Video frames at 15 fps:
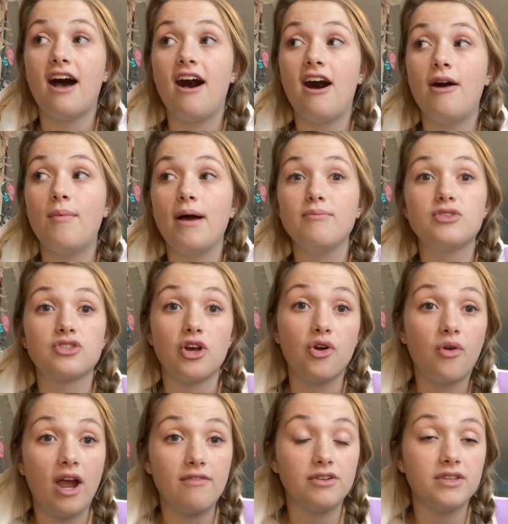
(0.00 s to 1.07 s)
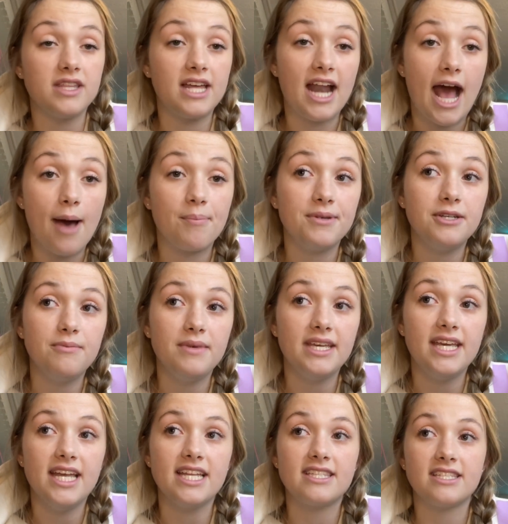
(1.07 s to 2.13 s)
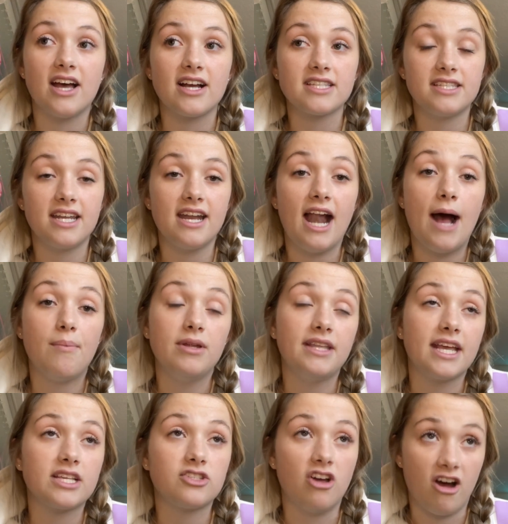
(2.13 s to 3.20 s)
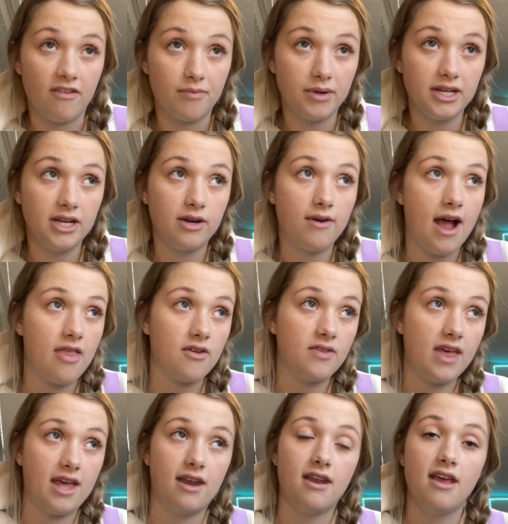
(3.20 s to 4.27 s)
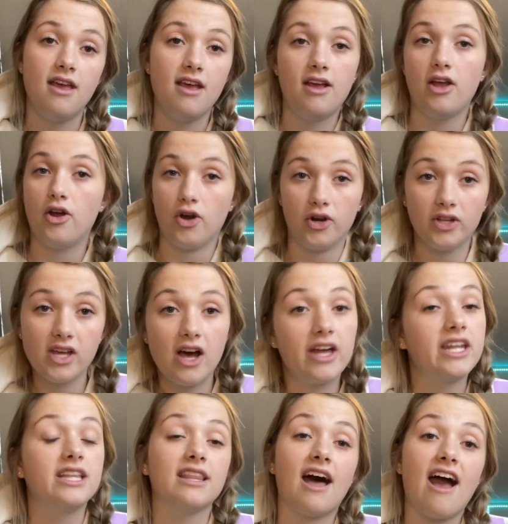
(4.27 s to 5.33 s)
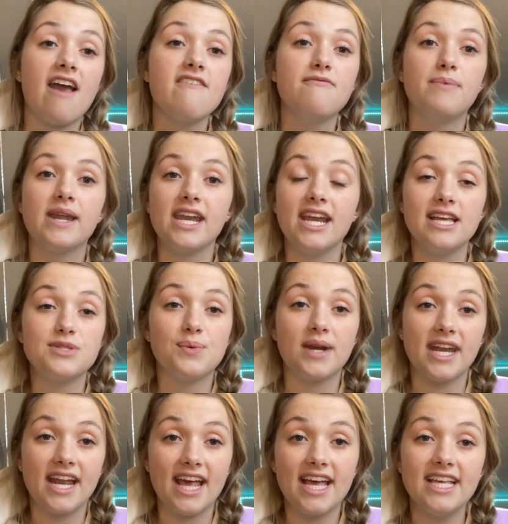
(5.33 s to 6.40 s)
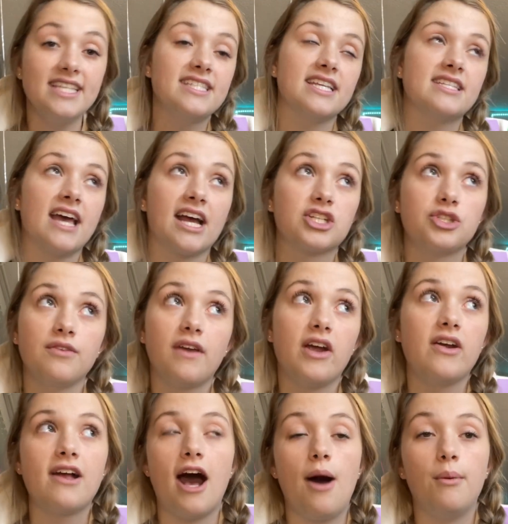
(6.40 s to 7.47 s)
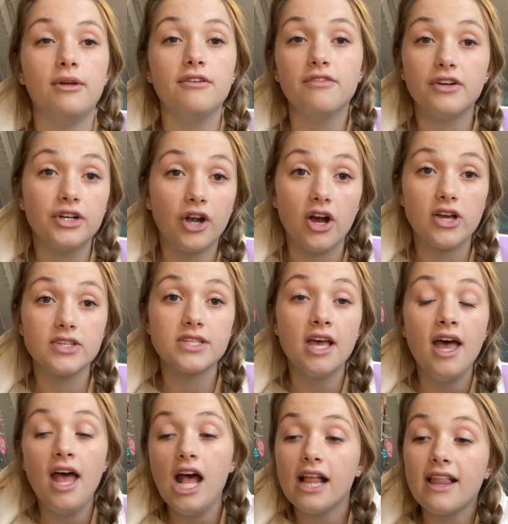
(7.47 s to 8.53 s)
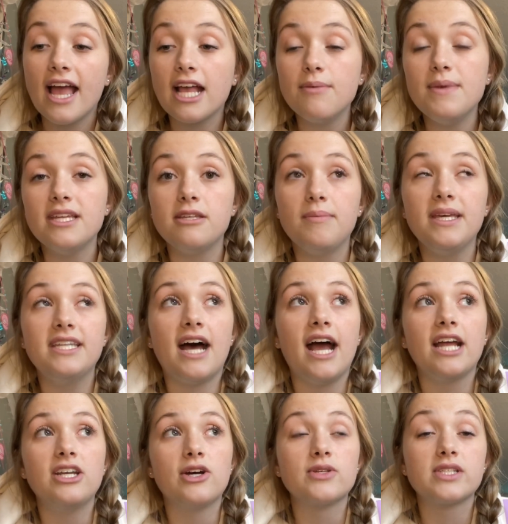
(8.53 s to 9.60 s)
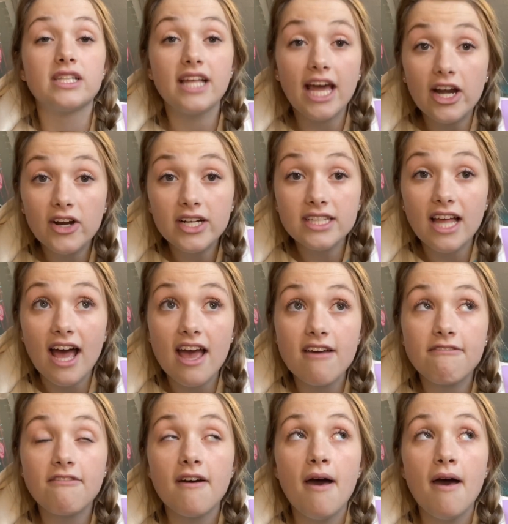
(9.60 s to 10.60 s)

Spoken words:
I'm so grateful that it happened to me. It sucks that it happened like sophomore year rather than early on in life, but it is what it is. It's actually very common for girls like me to be diagnosed later in life.